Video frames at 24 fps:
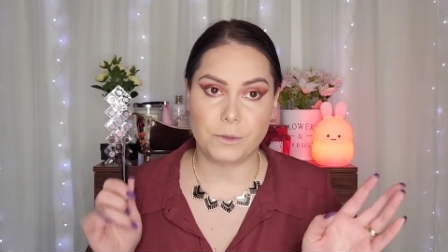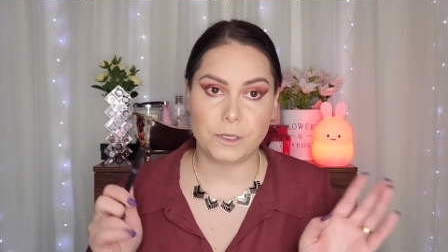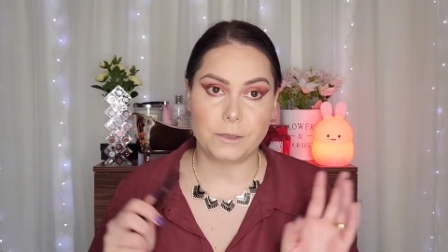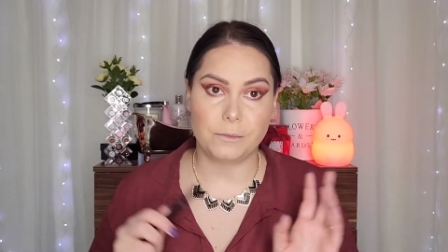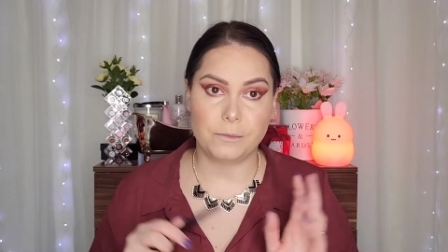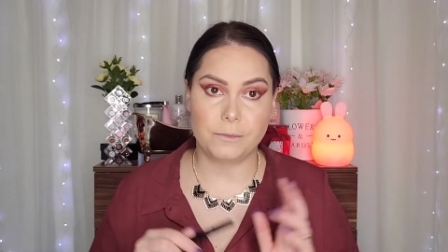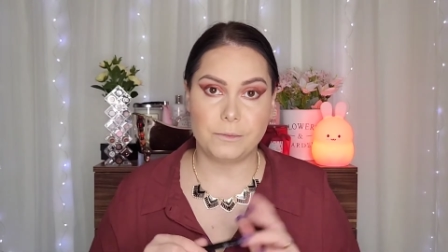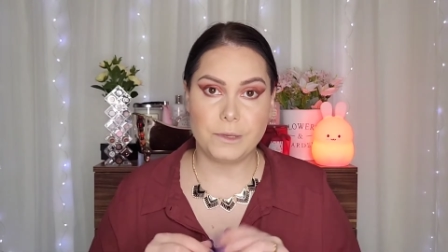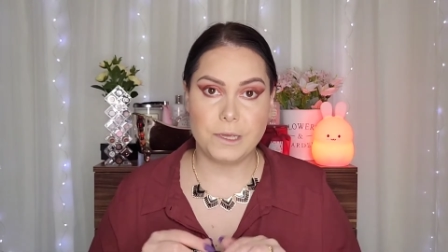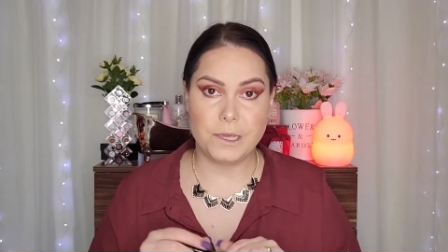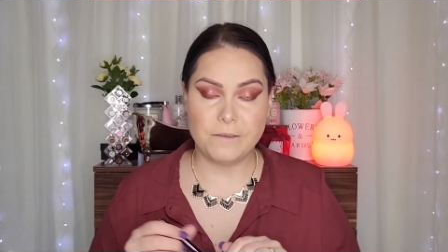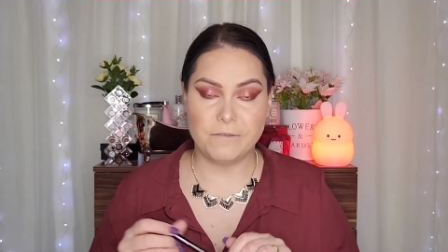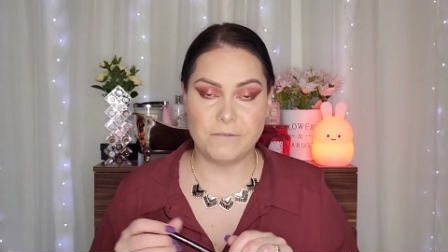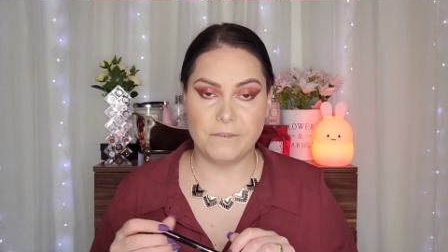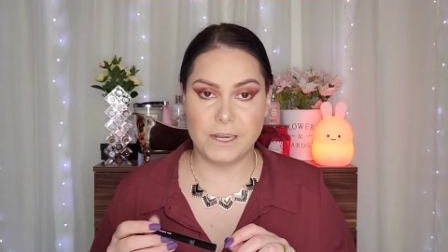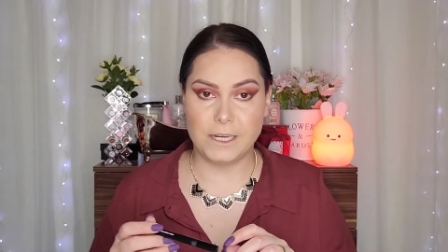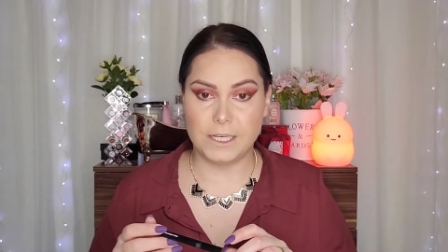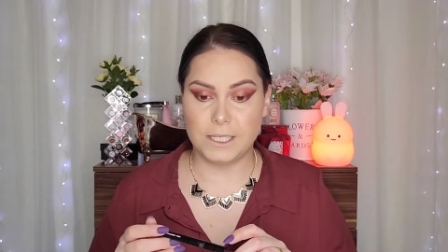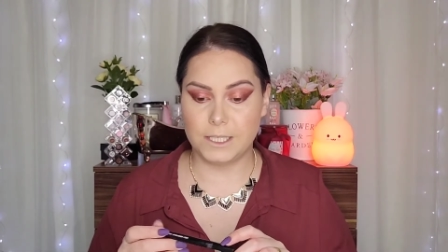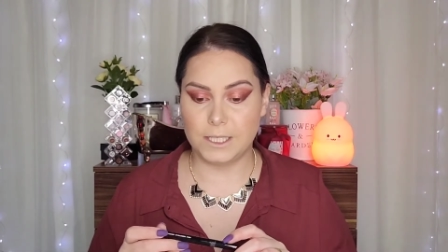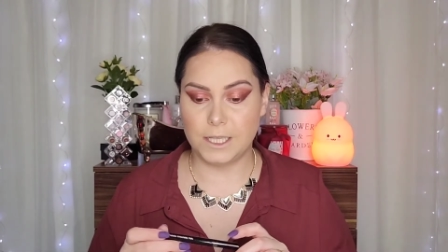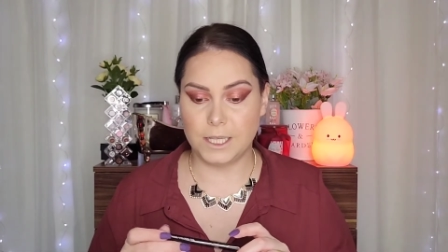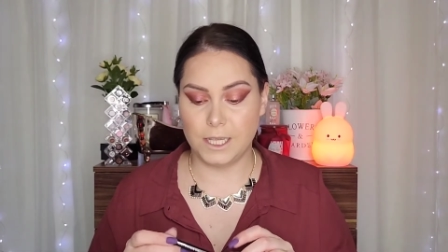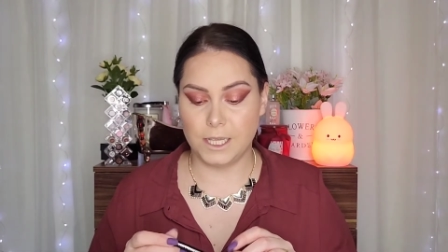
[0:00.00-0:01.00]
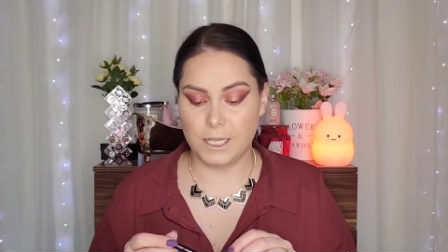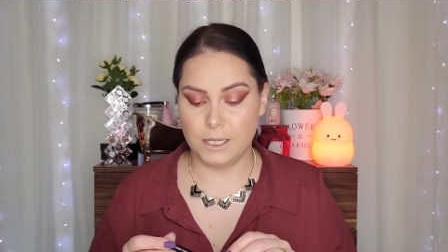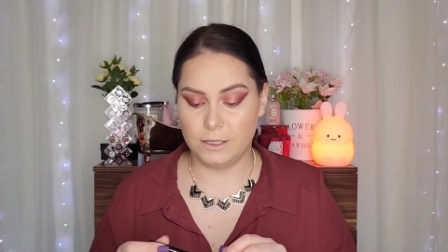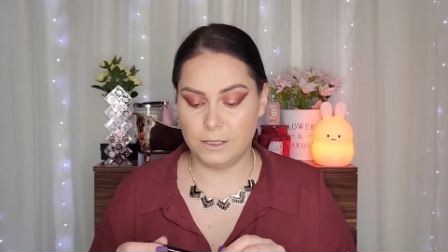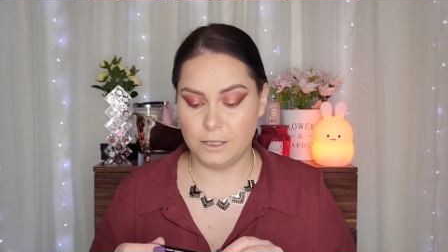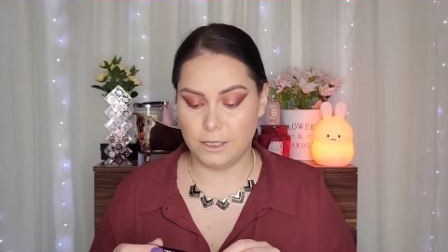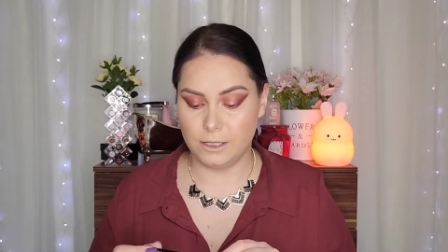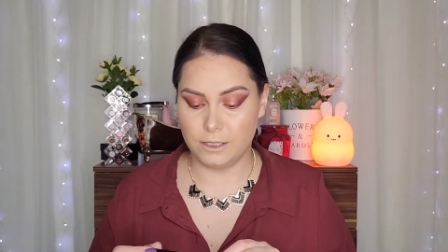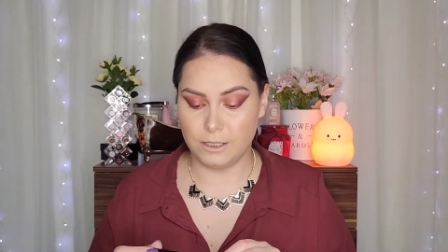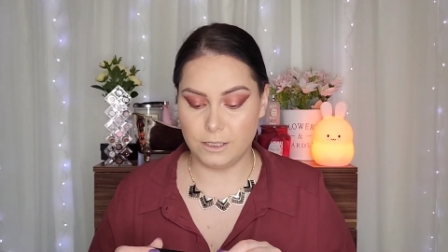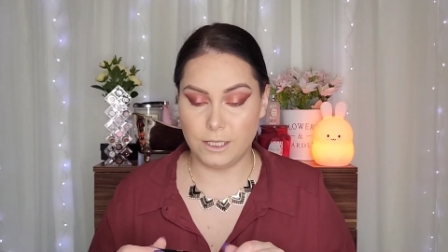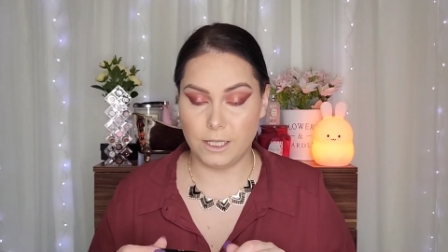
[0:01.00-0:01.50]
to be fancy
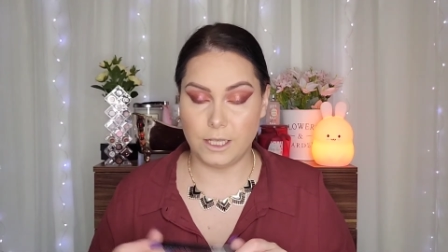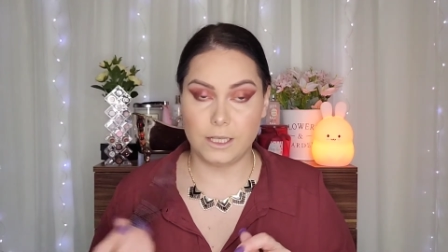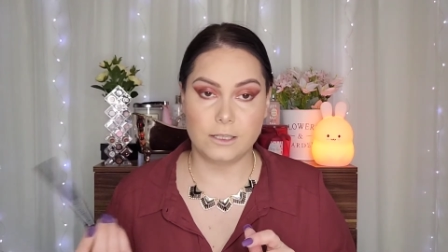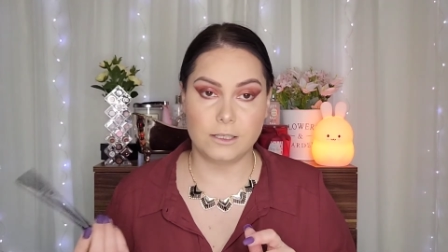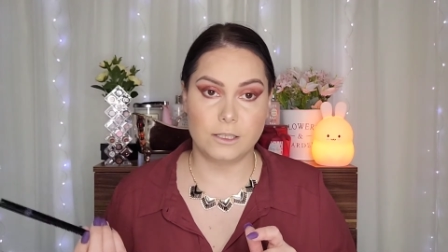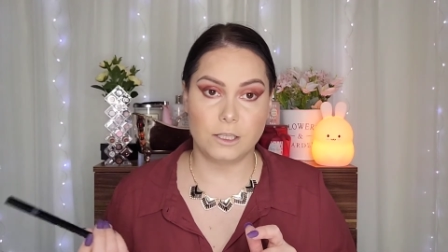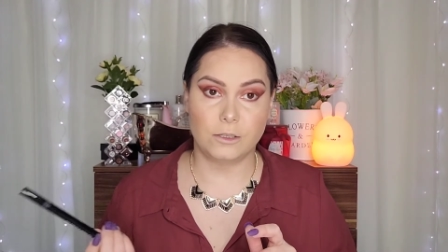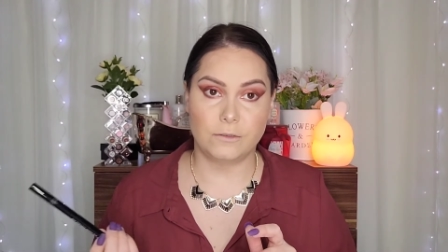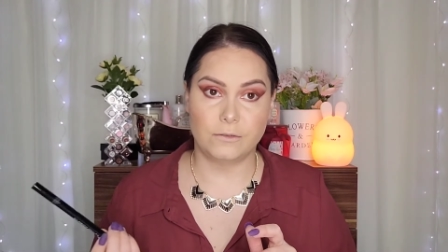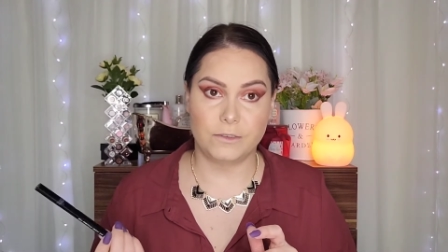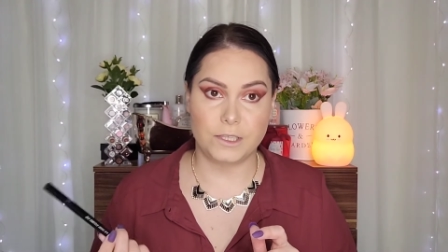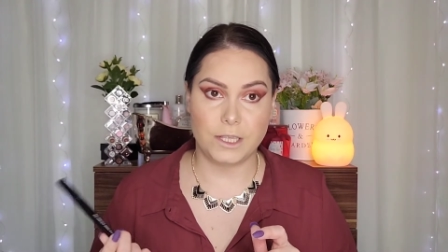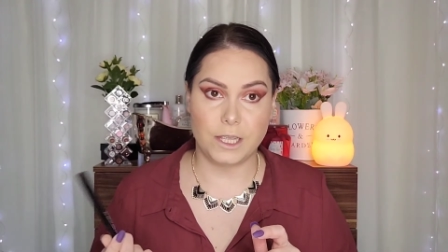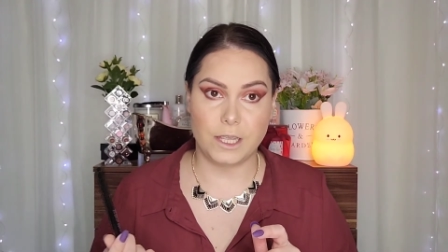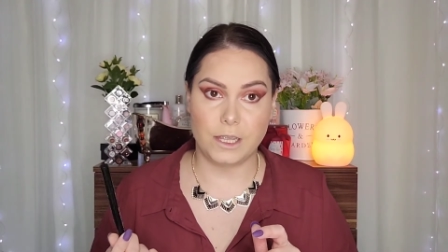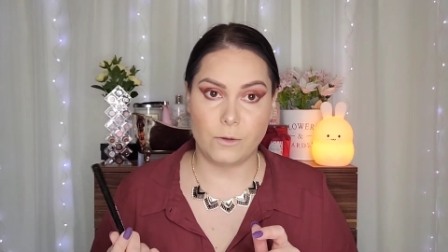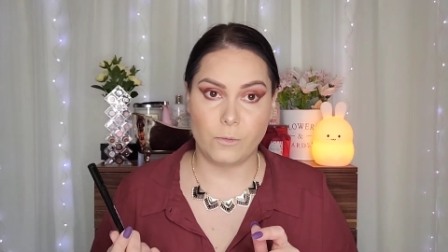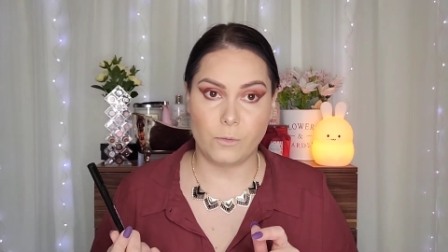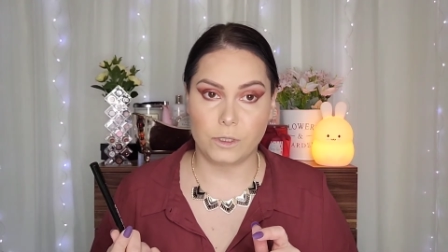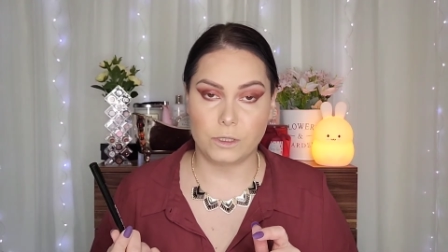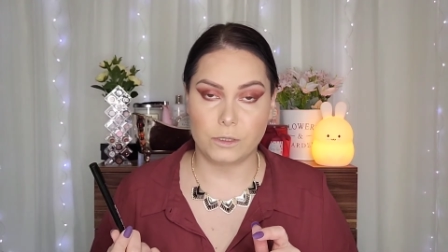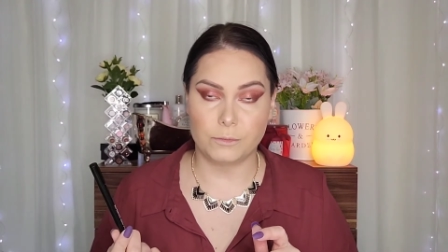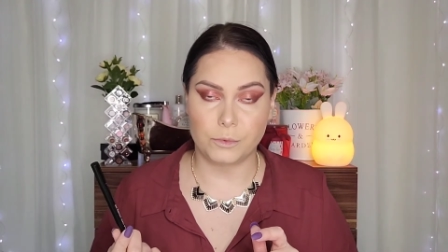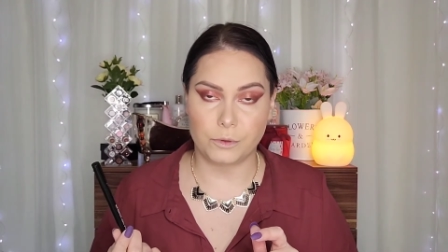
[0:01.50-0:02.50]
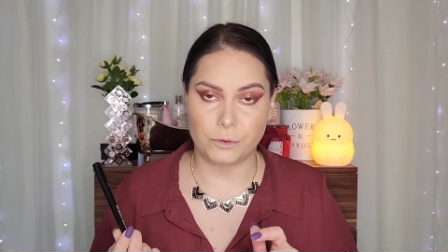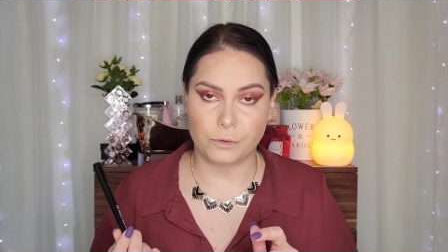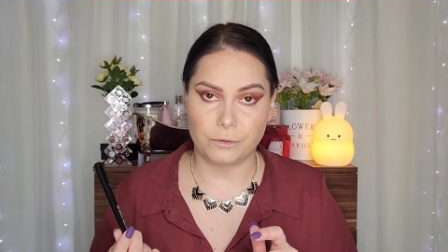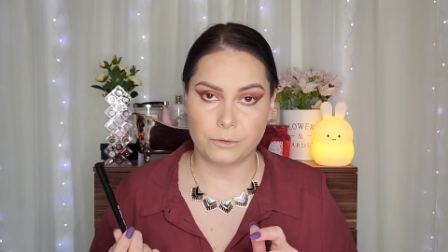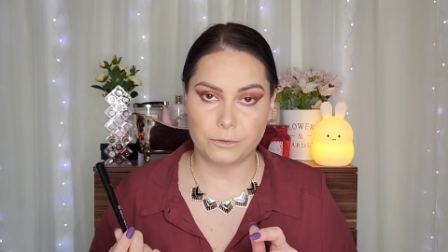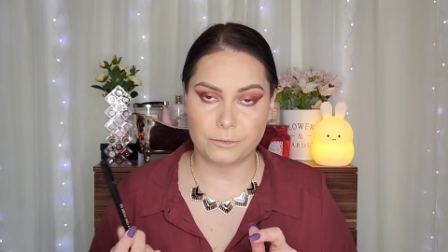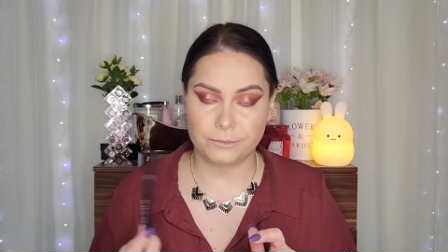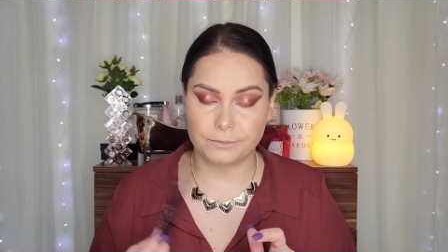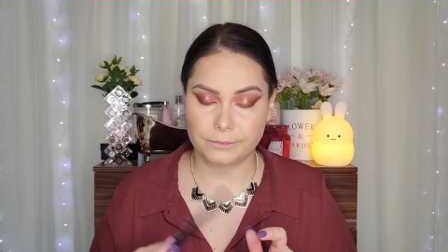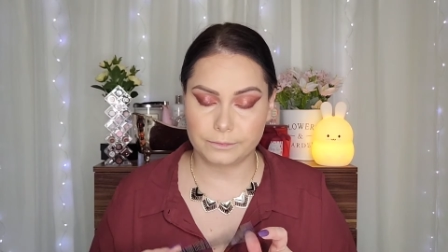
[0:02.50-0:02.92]
instead of saying waterproof.